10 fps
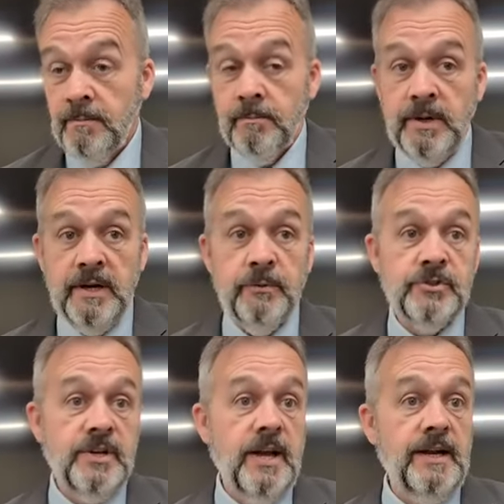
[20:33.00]
but he
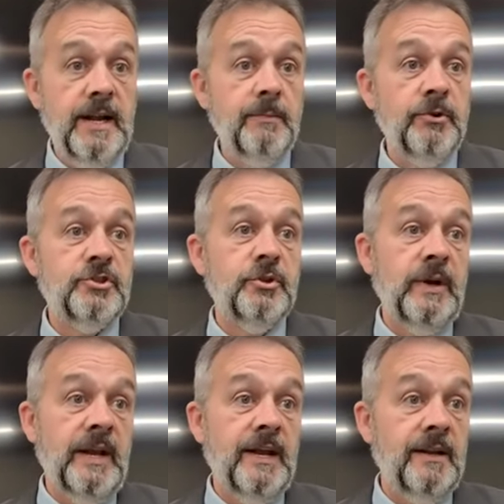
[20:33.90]
was not able
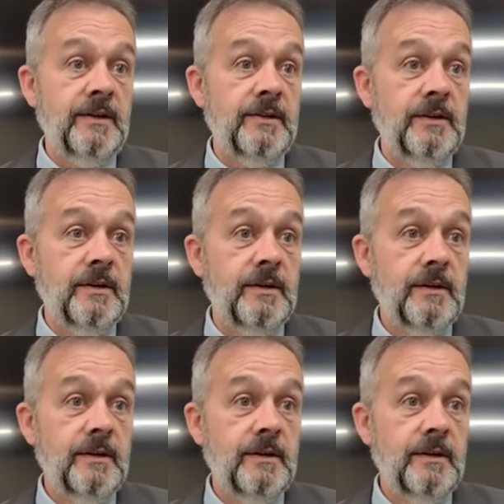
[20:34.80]
to end